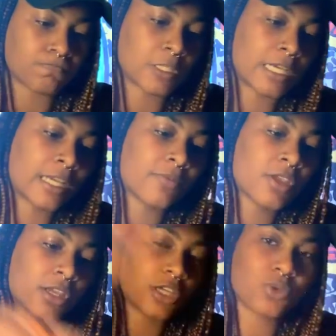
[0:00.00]
okay?
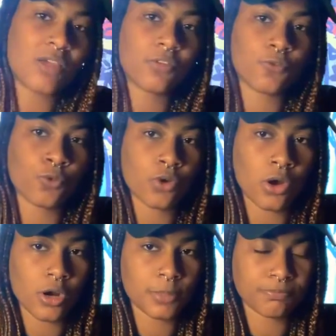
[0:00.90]
Because you have the Fool
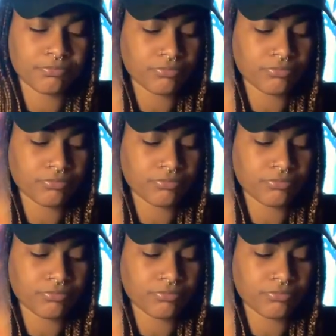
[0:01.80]
card.